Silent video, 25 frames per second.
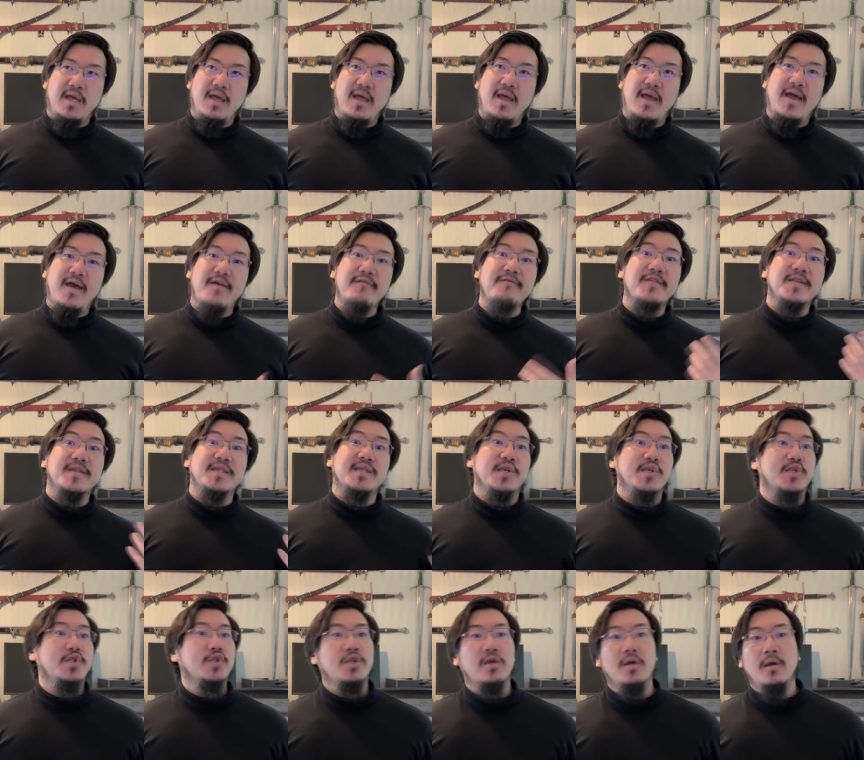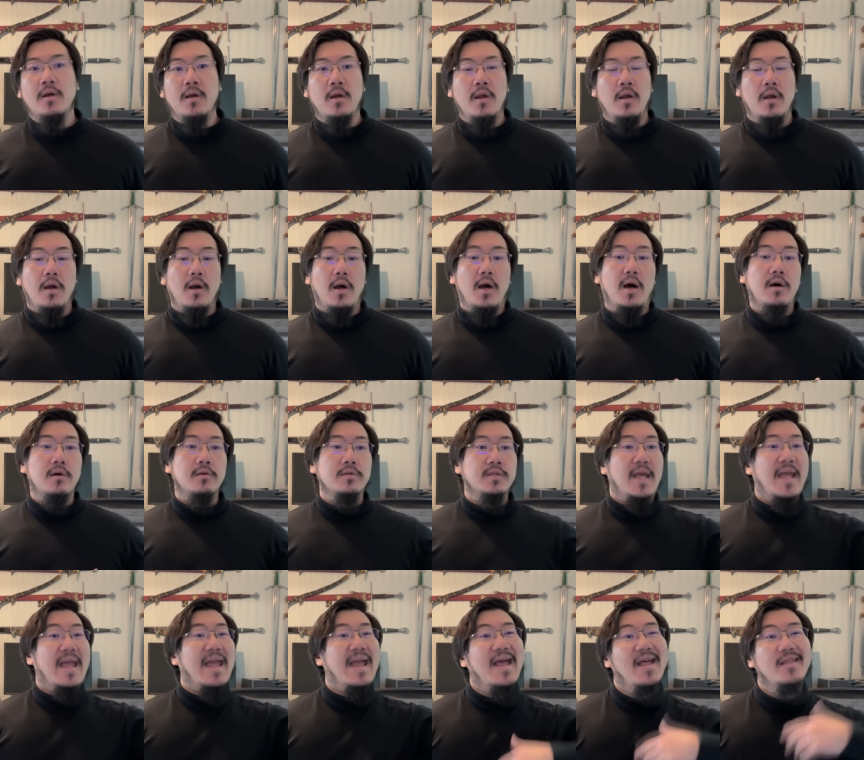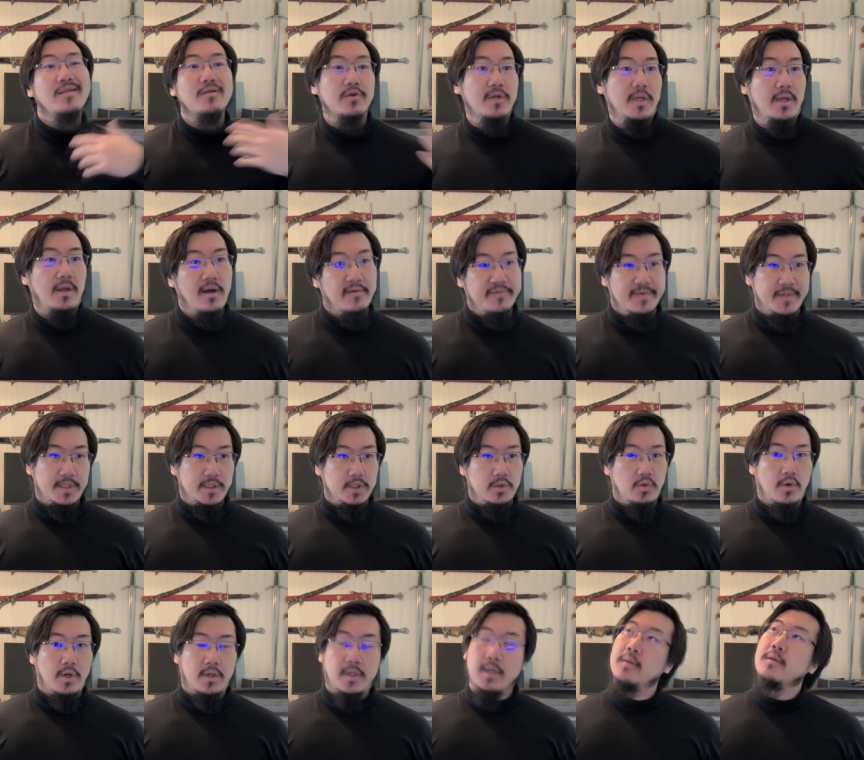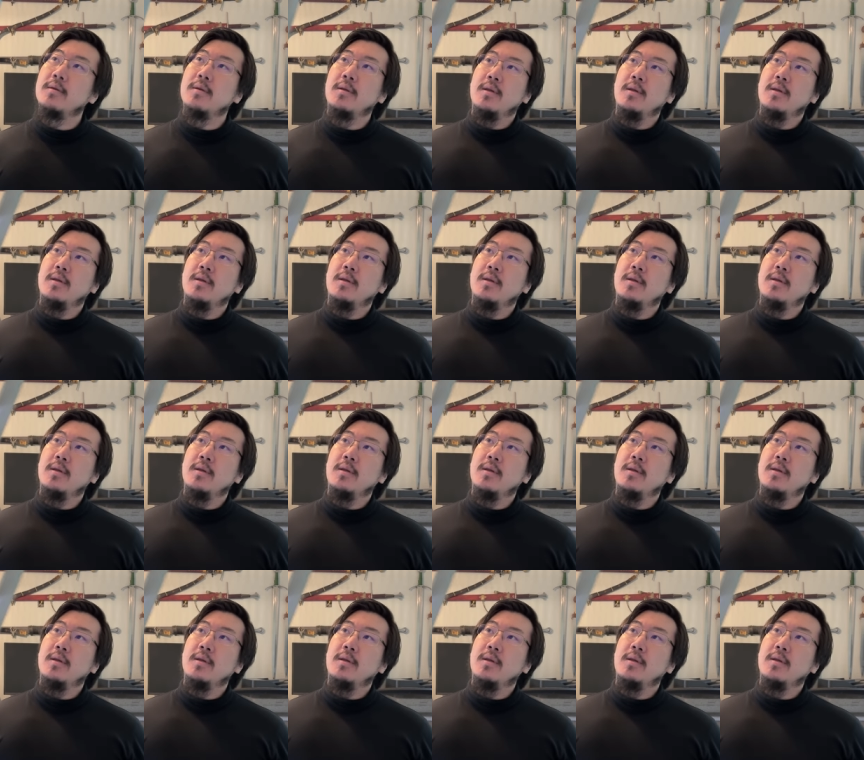an emphasis on the handling of the sword.